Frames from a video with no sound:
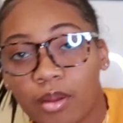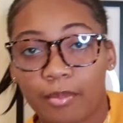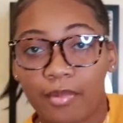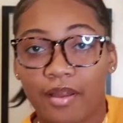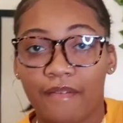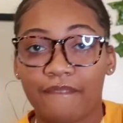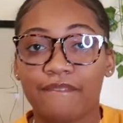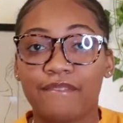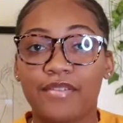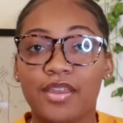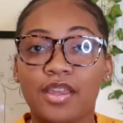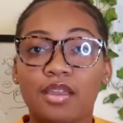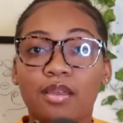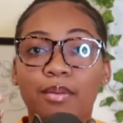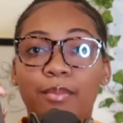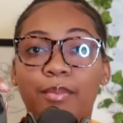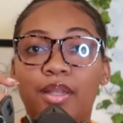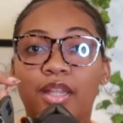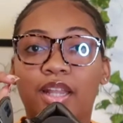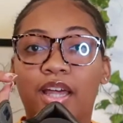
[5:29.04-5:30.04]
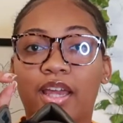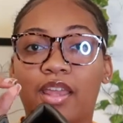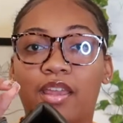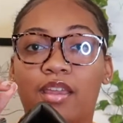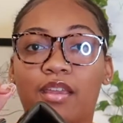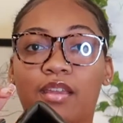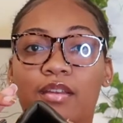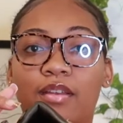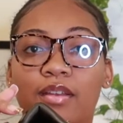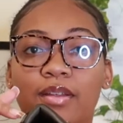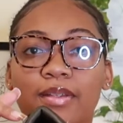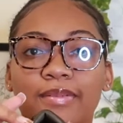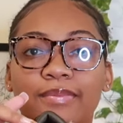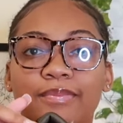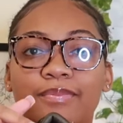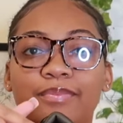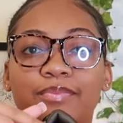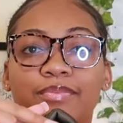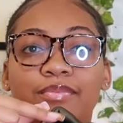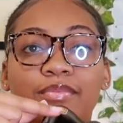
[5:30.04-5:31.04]
on my feet. But like,
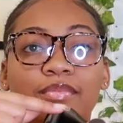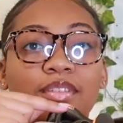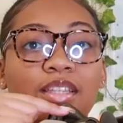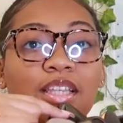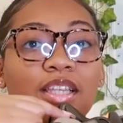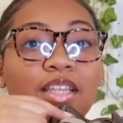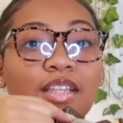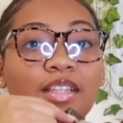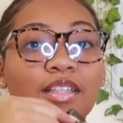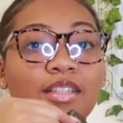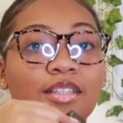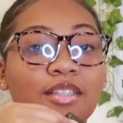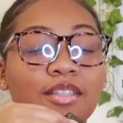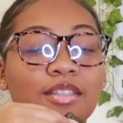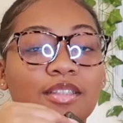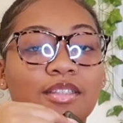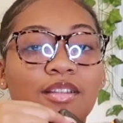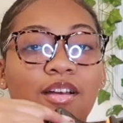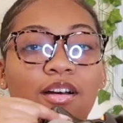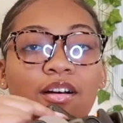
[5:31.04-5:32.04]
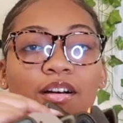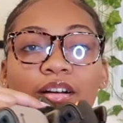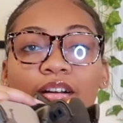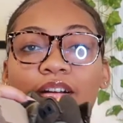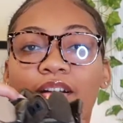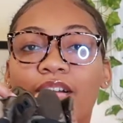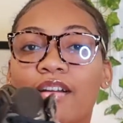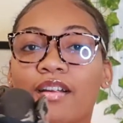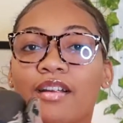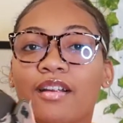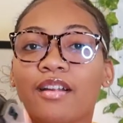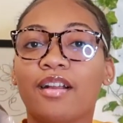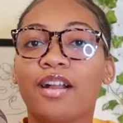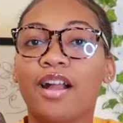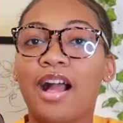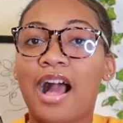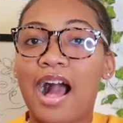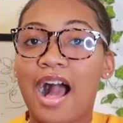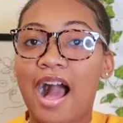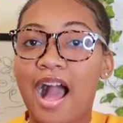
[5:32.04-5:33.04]
these are
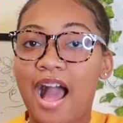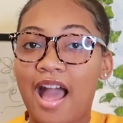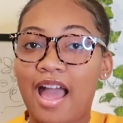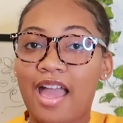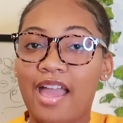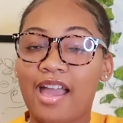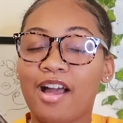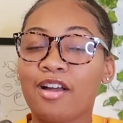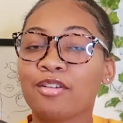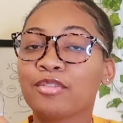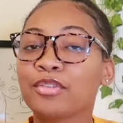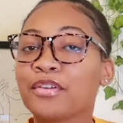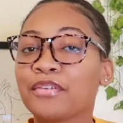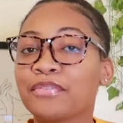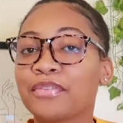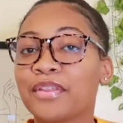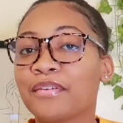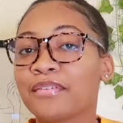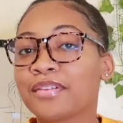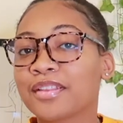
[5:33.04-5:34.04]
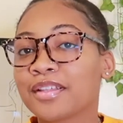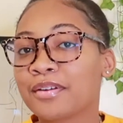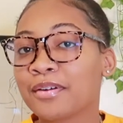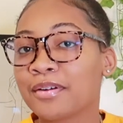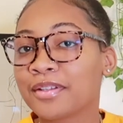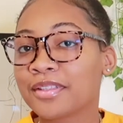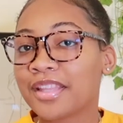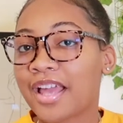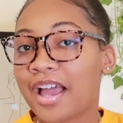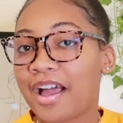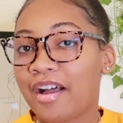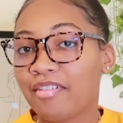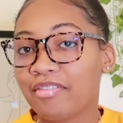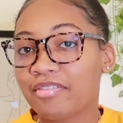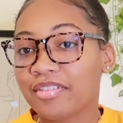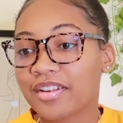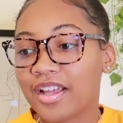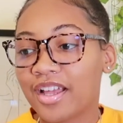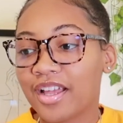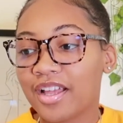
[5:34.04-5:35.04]
hot. I don't know if they really go with the
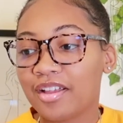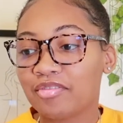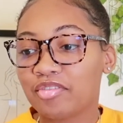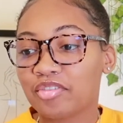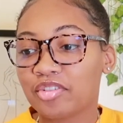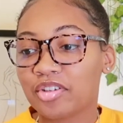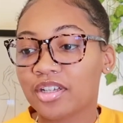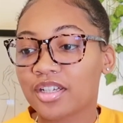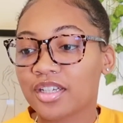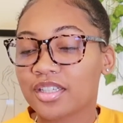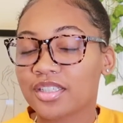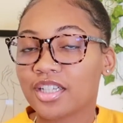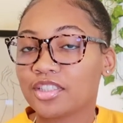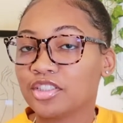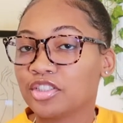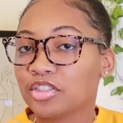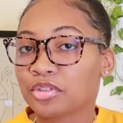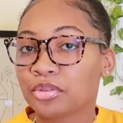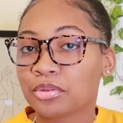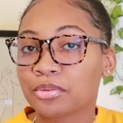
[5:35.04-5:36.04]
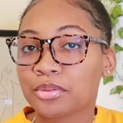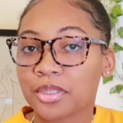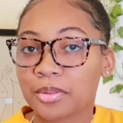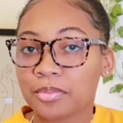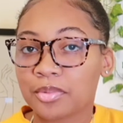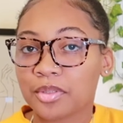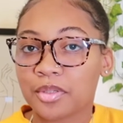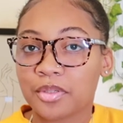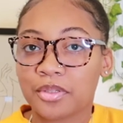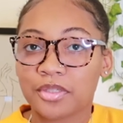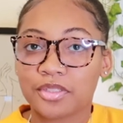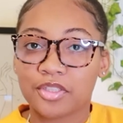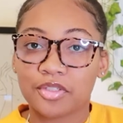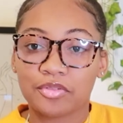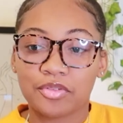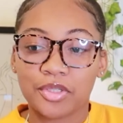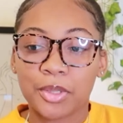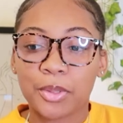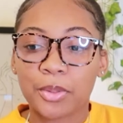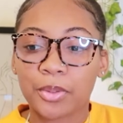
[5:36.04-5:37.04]
outfit I have on, because I just threw something on to
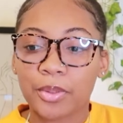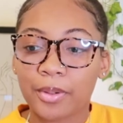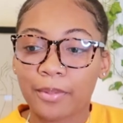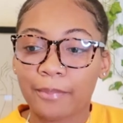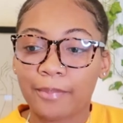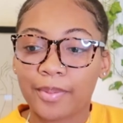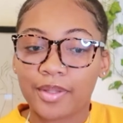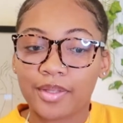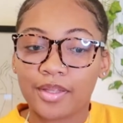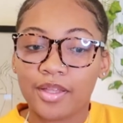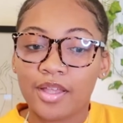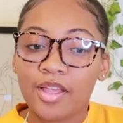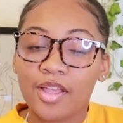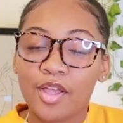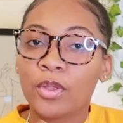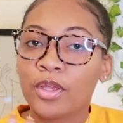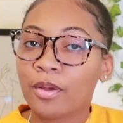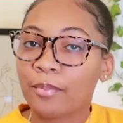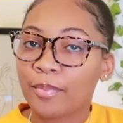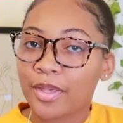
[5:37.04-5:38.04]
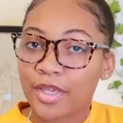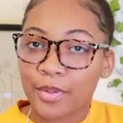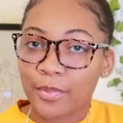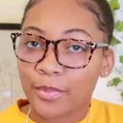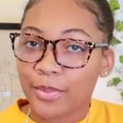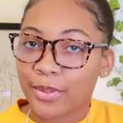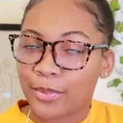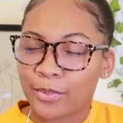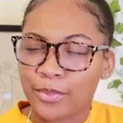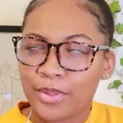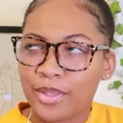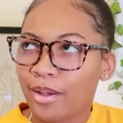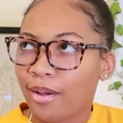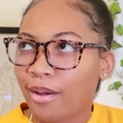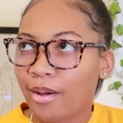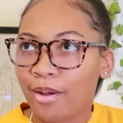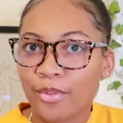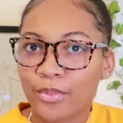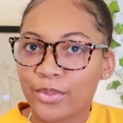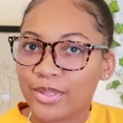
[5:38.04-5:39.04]
record. But we gonna make it work. We
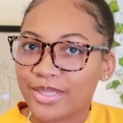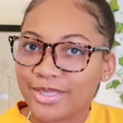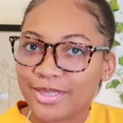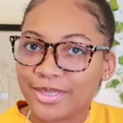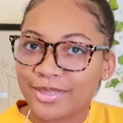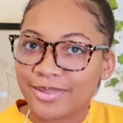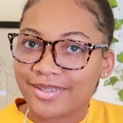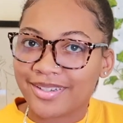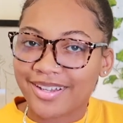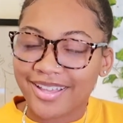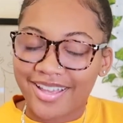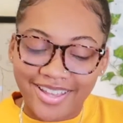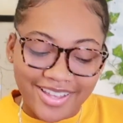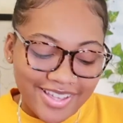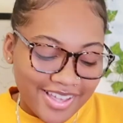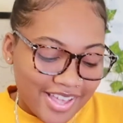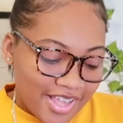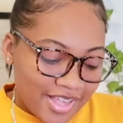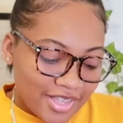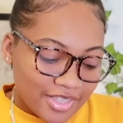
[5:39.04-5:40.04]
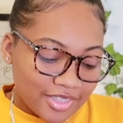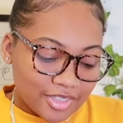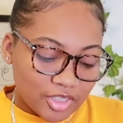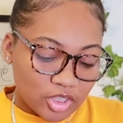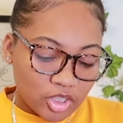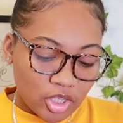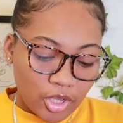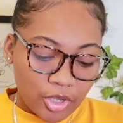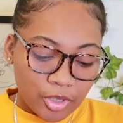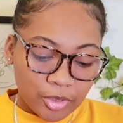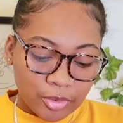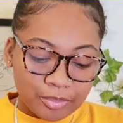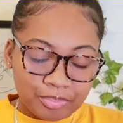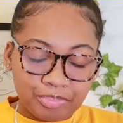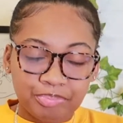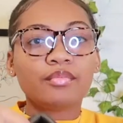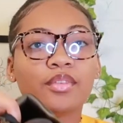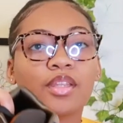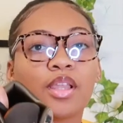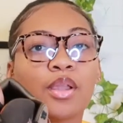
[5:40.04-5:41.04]
always do, okay? So
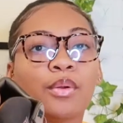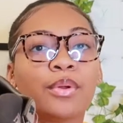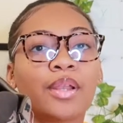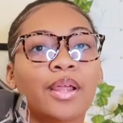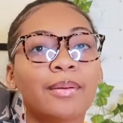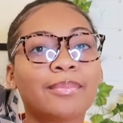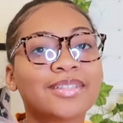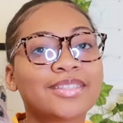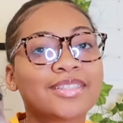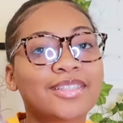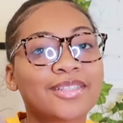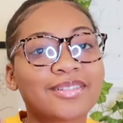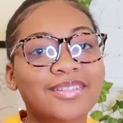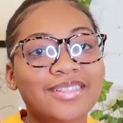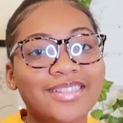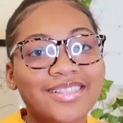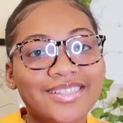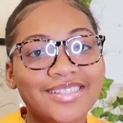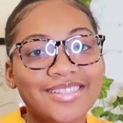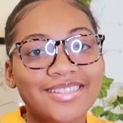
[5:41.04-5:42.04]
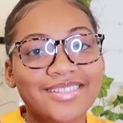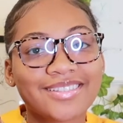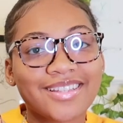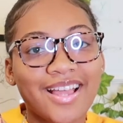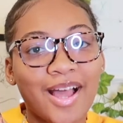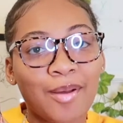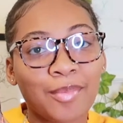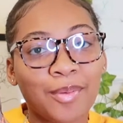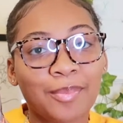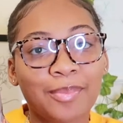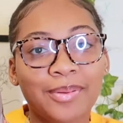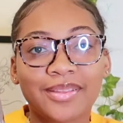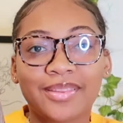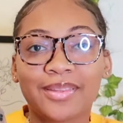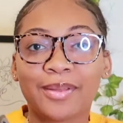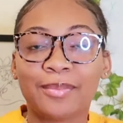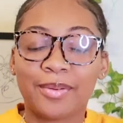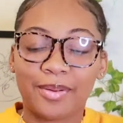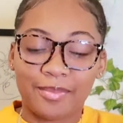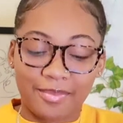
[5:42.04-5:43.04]
what I'm gonna do is I'm gonna put
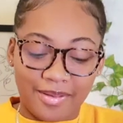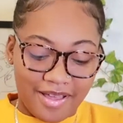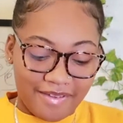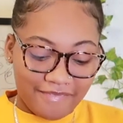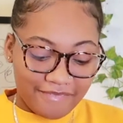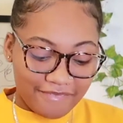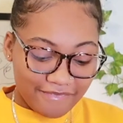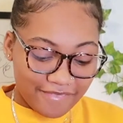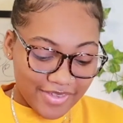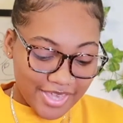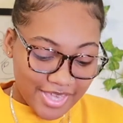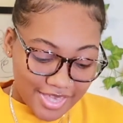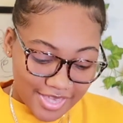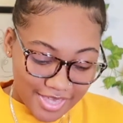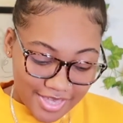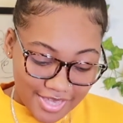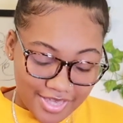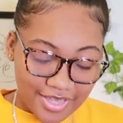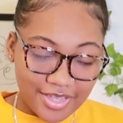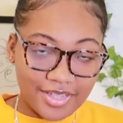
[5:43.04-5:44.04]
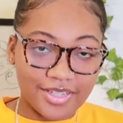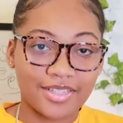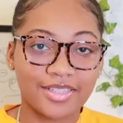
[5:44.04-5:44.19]
them on my feet